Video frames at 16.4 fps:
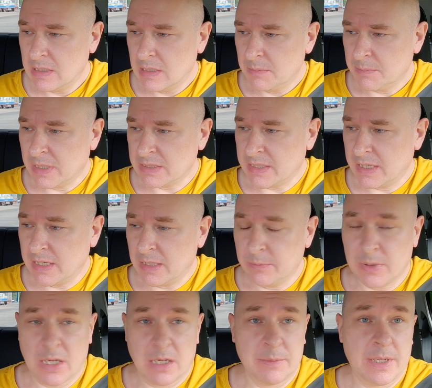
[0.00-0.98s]
But
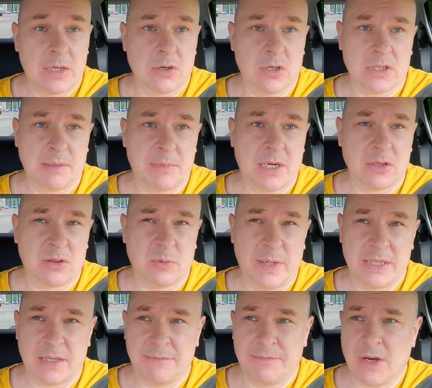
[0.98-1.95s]
anyway, we got about
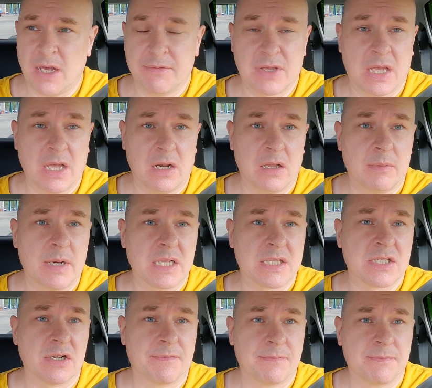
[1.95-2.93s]
25
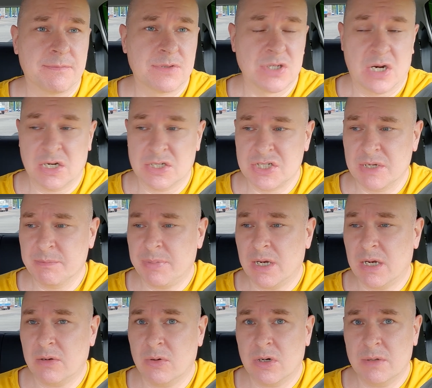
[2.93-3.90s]
kilowatts of charging
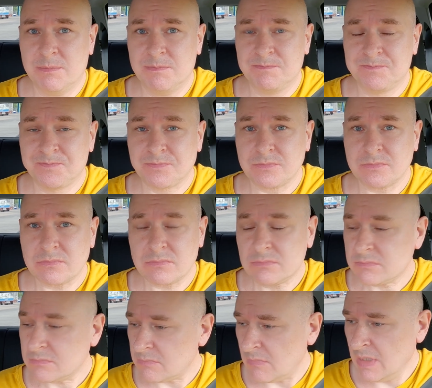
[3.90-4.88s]
power,
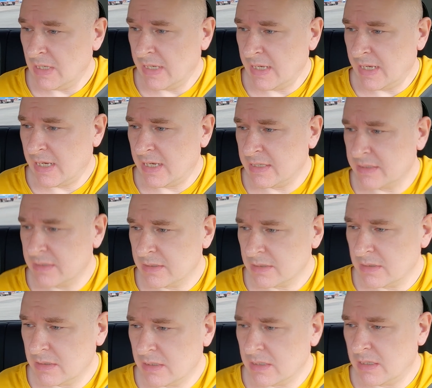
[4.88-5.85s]
and
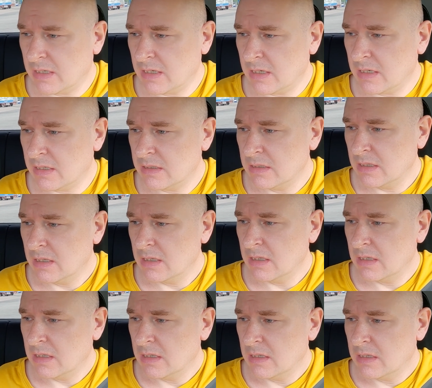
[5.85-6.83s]

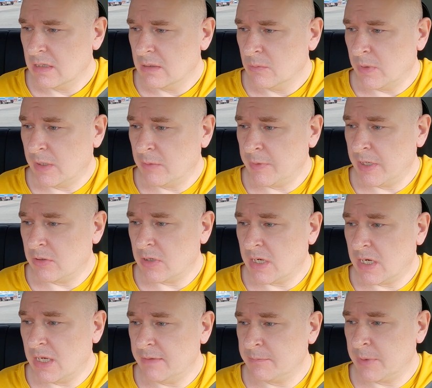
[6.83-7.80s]
when we
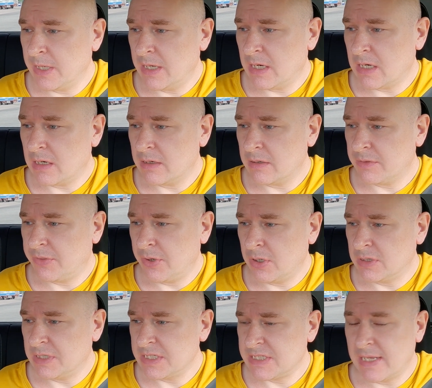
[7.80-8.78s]
arrived we are
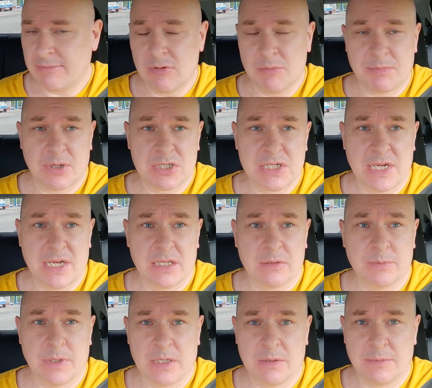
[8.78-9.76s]
37%.
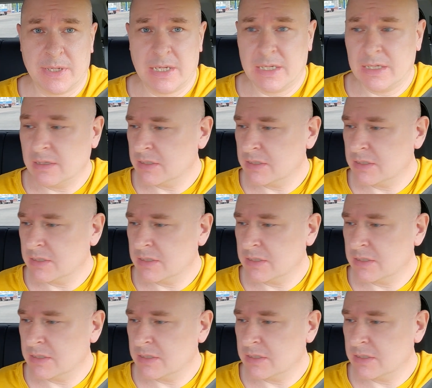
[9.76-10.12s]
When we